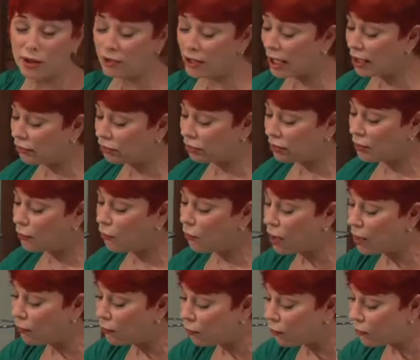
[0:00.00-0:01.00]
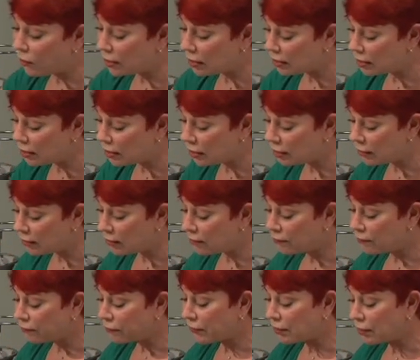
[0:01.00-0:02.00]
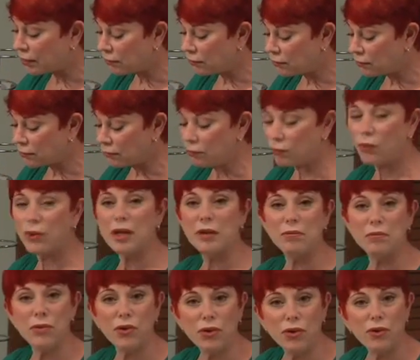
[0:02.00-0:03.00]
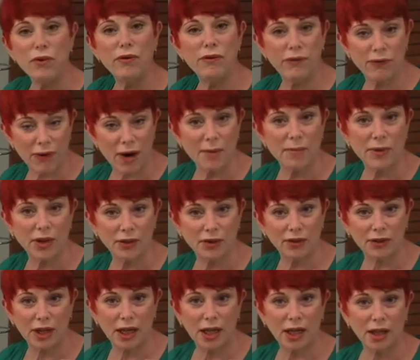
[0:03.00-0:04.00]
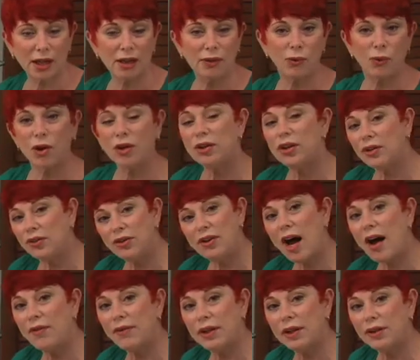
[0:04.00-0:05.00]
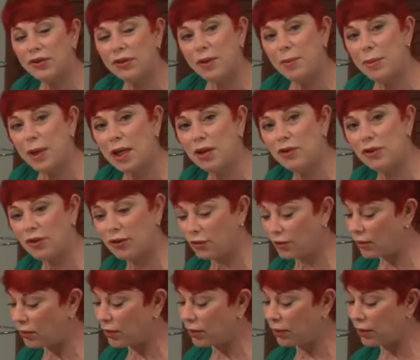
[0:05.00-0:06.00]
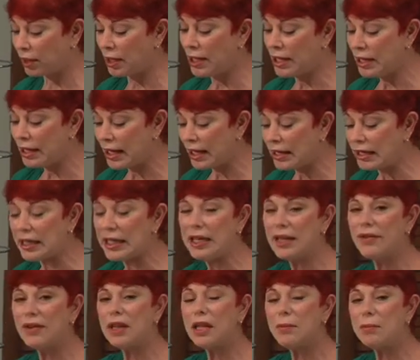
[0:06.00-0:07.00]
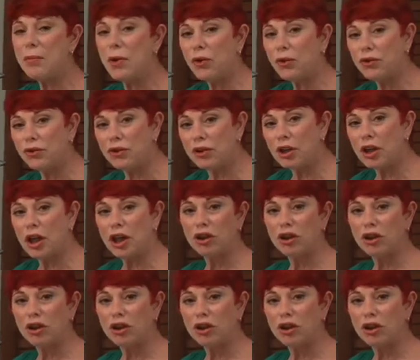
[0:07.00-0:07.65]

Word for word: is actually what we remove from the skin, we're dissolving sebaceous oil, and even the most